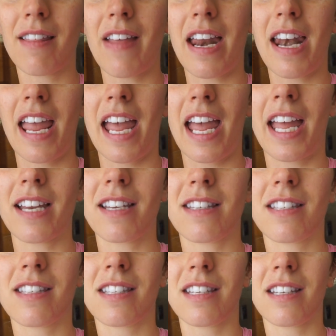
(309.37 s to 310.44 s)
then
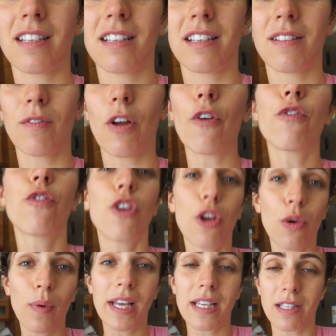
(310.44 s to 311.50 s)
it's a
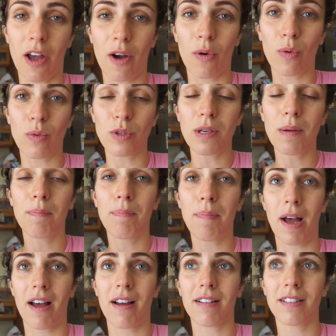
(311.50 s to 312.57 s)
few weeks old
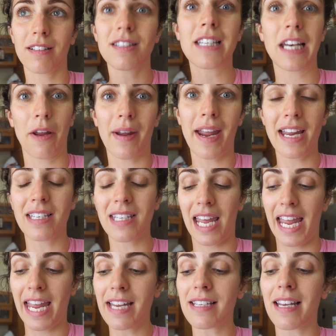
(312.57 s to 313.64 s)
but still okay to
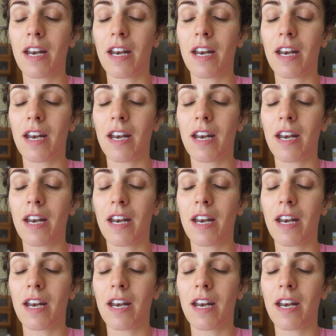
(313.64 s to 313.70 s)
eat,